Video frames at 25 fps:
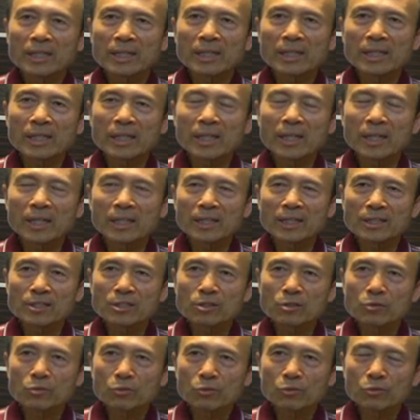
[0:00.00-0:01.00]
He
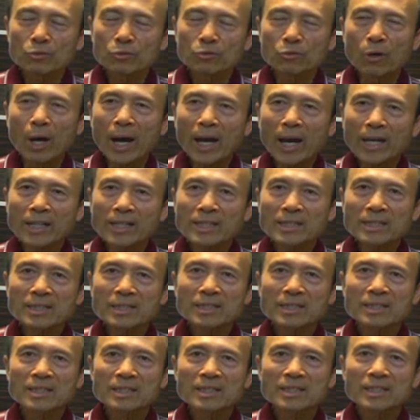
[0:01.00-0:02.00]
is
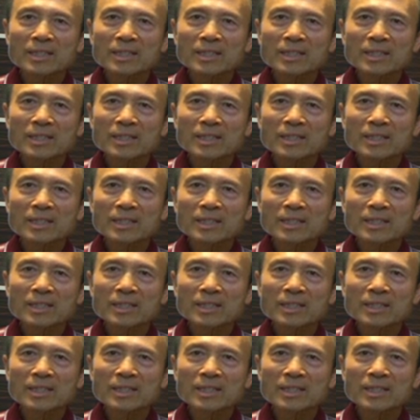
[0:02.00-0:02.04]
wise,